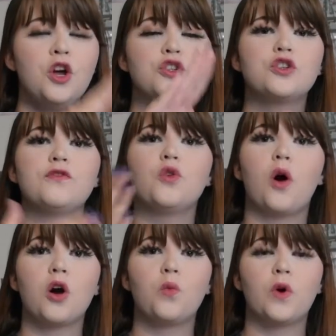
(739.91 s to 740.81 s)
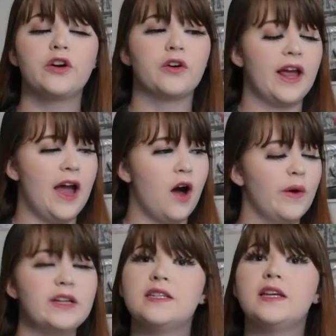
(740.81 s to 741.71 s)
So if you are wondering how
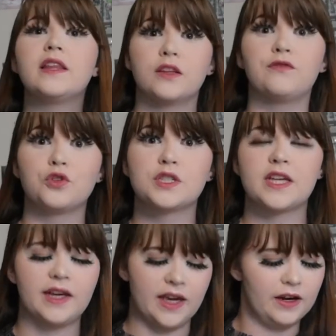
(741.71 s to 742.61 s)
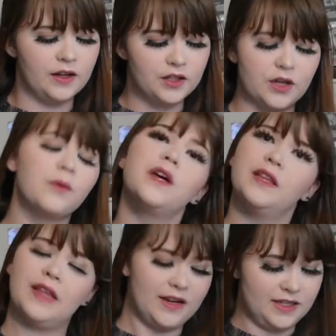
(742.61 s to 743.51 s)
I did get the full set again. So,
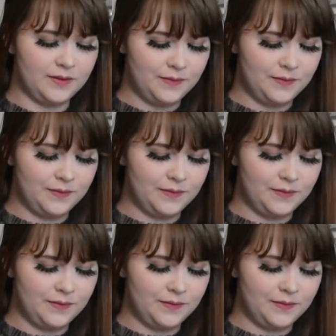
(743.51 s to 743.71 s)
that is it.